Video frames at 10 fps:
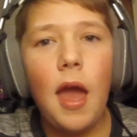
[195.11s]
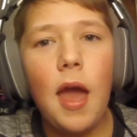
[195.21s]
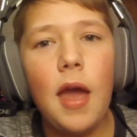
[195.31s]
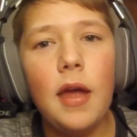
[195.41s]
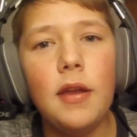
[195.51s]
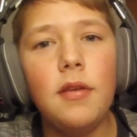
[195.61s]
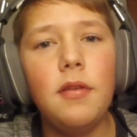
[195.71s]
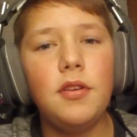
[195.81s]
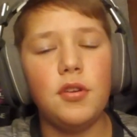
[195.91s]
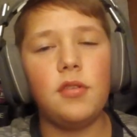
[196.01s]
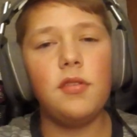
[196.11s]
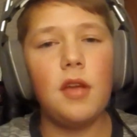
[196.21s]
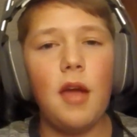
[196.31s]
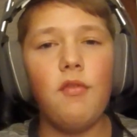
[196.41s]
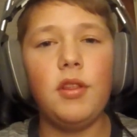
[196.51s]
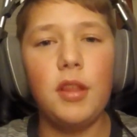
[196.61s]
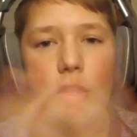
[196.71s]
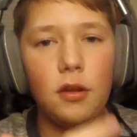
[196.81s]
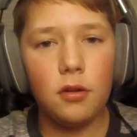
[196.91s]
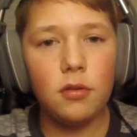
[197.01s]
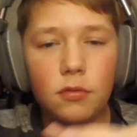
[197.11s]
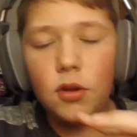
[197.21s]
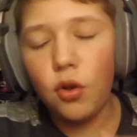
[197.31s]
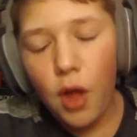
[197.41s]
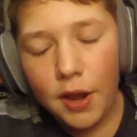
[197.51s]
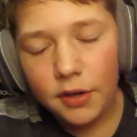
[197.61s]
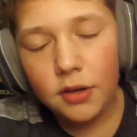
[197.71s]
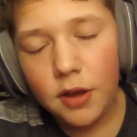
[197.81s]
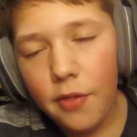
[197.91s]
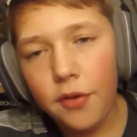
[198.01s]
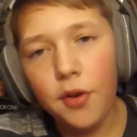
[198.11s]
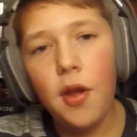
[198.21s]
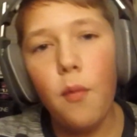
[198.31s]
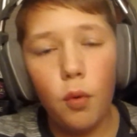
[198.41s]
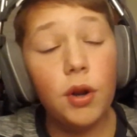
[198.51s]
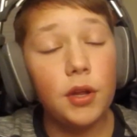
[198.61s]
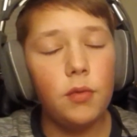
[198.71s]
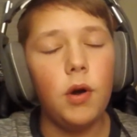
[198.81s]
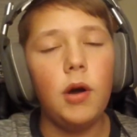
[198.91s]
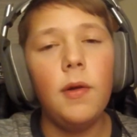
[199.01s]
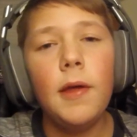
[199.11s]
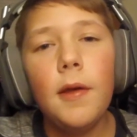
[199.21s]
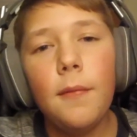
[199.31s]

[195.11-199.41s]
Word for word: and just everything colliding together and working well.